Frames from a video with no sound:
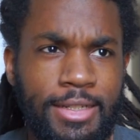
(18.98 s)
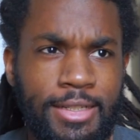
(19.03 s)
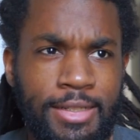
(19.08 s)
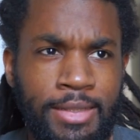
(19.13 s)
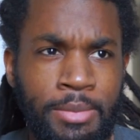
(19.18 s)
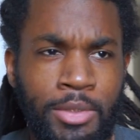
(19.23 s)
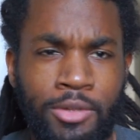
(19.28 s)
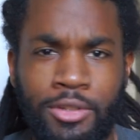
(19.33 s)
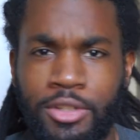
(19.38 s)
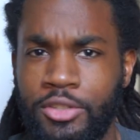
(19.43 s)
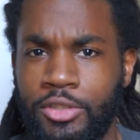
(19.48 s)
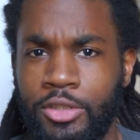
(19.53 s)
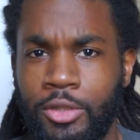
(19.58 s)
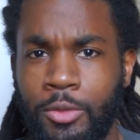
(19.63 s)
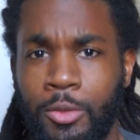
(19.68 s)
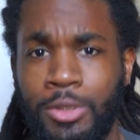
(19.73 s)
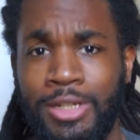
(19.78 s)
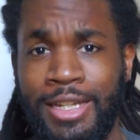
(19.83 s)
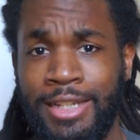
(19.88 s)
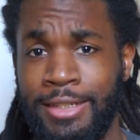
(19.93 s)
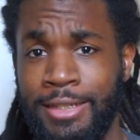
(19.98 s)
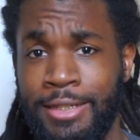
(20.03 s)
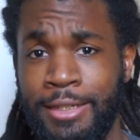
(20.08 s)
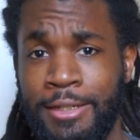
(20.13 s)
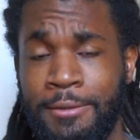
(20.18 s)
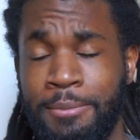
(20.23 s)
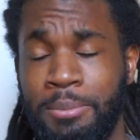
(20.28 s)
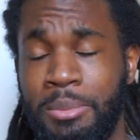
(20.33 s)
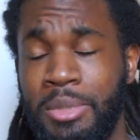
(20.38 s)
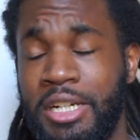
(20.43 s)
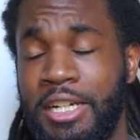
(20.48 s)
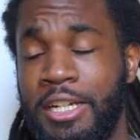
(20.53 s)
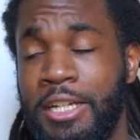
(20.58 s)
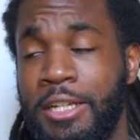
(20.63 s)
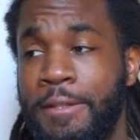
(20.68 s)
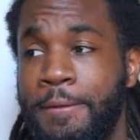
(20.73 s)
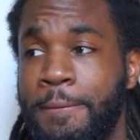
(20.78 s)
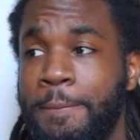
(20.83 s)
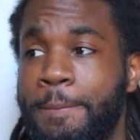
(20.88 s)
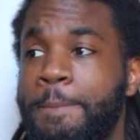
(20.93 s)
I'm not really sure what I did,
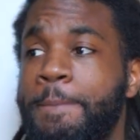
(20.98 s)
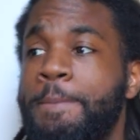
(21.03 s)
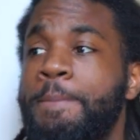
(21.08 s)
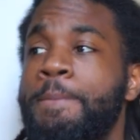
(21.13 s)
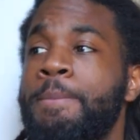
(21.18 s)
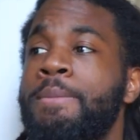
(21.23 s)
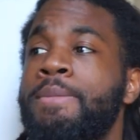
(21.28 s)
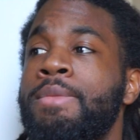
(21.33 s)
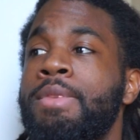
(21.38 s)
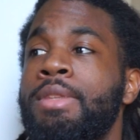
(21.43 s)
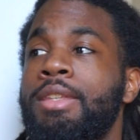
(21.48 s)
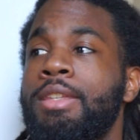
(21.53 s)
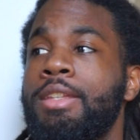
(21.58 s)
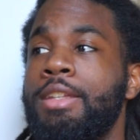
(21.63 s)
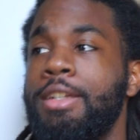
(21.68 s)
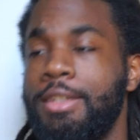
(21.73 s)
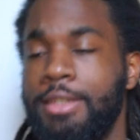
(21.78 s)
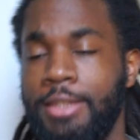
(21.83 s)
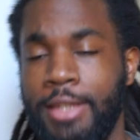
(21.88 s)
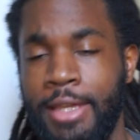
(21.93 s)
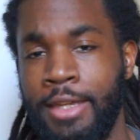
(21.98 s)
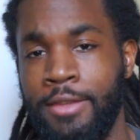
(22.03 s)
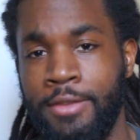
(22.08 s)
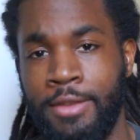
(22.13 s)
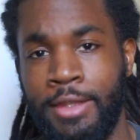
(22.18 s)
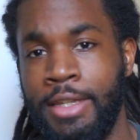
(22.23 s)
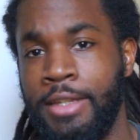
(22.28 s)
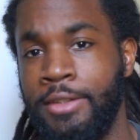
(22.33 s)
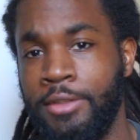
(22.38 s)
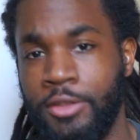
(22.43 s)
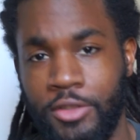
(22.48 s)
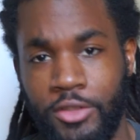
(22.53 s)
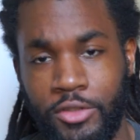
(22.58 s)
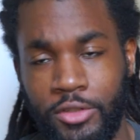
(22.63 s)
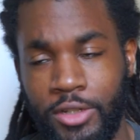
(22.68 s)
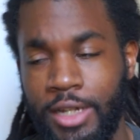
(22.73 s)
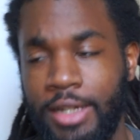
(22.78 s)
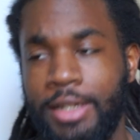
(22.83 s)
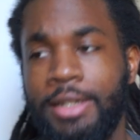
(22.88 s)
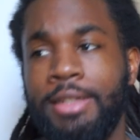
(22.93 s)
but taking things in
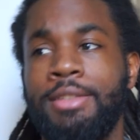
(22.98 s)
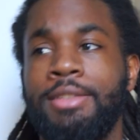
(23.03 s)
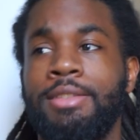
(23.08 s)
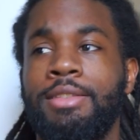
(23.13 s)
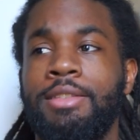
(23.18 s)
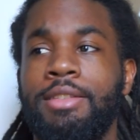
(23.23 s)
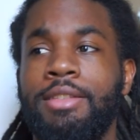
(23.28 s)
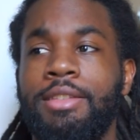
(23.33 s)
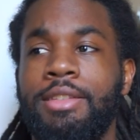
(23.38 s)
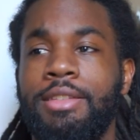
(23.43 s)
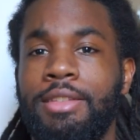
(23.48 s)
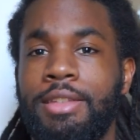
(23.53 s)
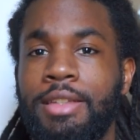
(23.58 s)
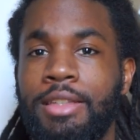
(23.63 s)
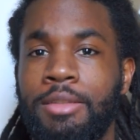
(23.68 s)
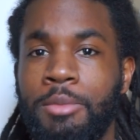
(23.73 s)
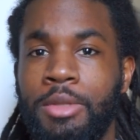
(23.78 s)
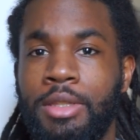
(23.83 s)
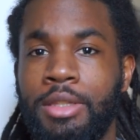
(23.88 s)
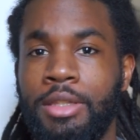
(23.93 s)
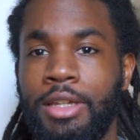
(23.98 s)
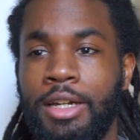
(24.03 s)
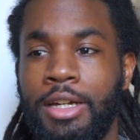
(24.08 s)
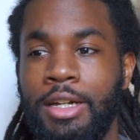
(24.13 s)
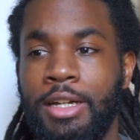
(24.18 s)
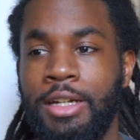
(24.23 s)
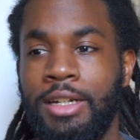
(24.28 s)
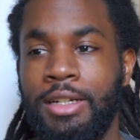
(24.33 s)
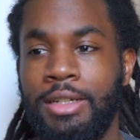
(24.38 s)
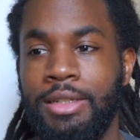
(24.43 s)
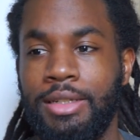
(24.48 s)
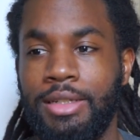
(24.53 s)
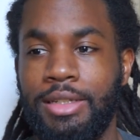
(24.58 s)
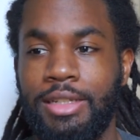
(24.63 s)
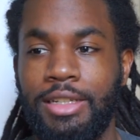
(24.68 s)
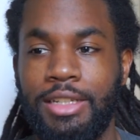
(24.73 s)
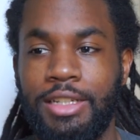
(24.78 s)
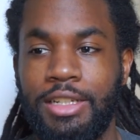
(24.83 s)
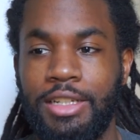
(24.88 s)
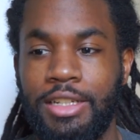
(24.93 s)
stride, this gives me uh,
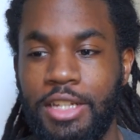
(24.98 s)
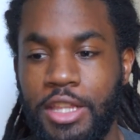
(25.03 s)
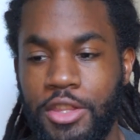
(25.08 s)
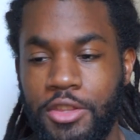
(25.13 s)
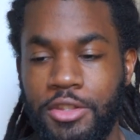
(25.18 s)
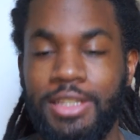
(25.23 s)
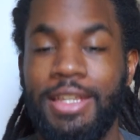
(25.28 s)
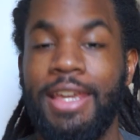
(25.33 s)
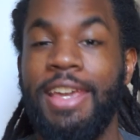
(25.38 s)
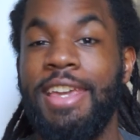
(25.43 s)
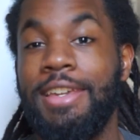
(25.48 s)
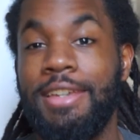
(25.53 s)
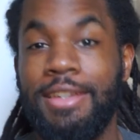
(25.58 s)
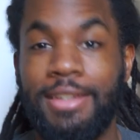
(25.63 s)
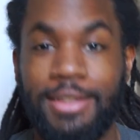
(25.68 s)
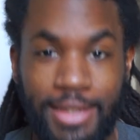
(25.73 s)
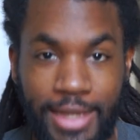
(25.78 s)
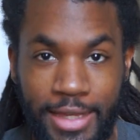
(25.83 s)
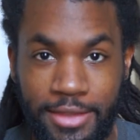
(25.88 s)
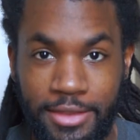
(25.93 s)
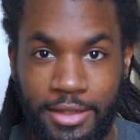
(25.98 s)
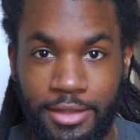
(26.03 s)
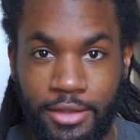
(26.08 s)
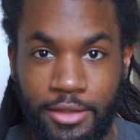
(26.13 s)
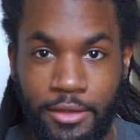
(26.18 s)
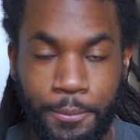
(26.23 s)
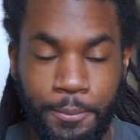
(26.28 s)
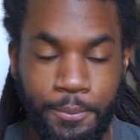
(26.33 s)
another take at this.